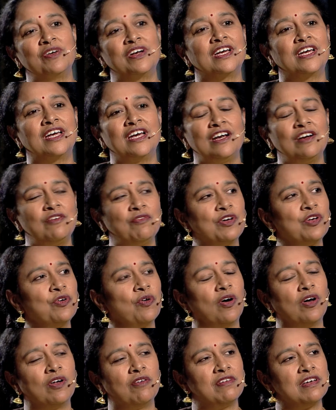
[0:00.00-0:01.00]
a kid, were
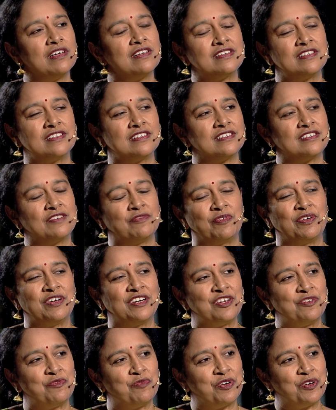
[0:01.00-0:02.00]

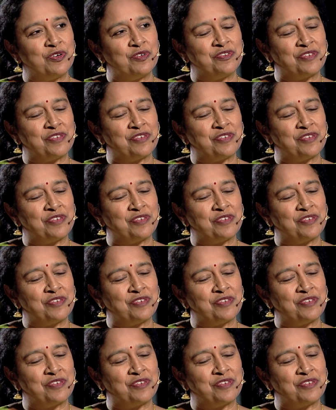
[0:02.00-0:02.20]
you